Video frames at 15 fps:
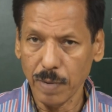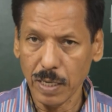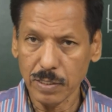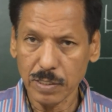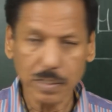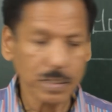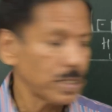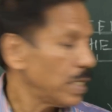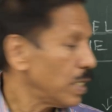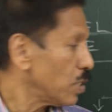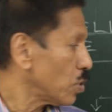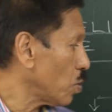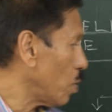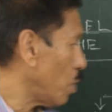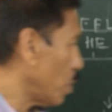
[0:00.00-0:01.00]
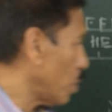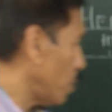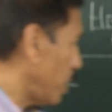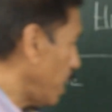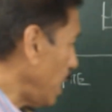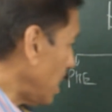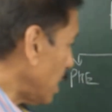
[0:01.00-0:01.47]
mast. So
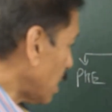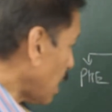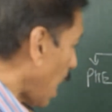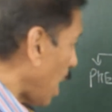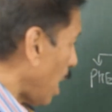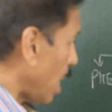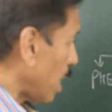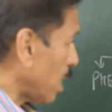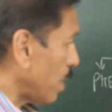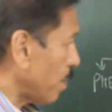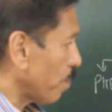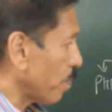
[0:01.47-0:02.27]
these are